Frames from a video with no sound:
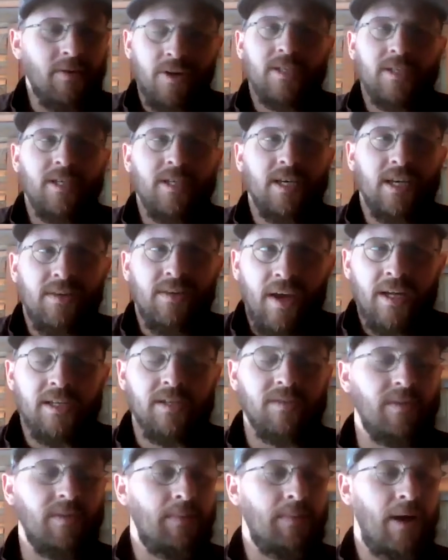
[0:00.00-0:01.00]
I'm not trying to take
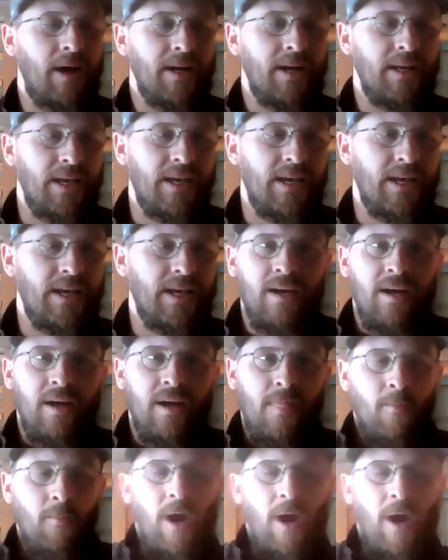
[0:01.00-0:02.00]
advantage of anybody. Like,
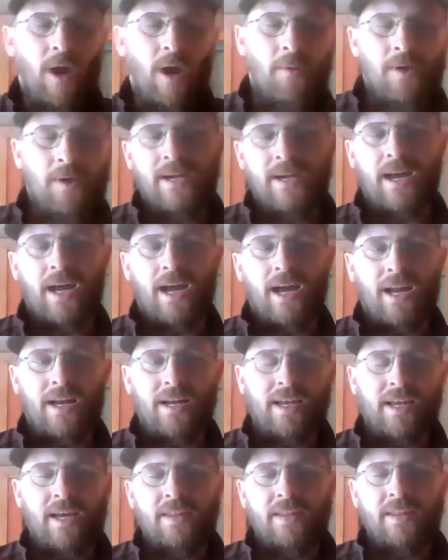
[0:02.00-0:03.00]
why would I
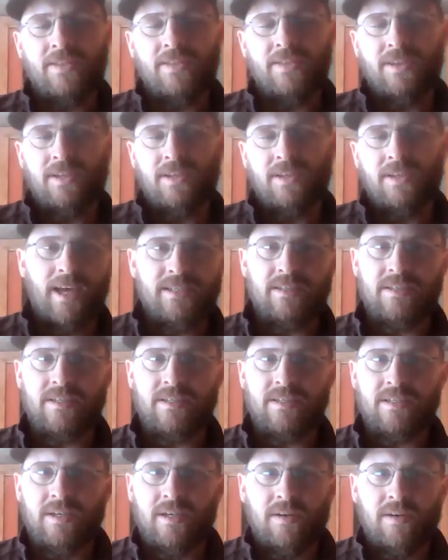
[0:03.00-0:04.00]
not get the
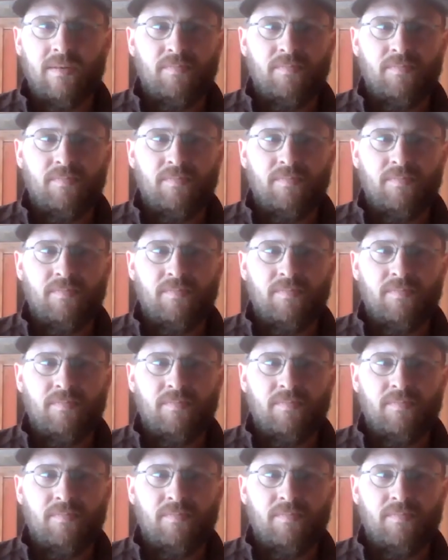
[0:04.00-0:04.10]
license,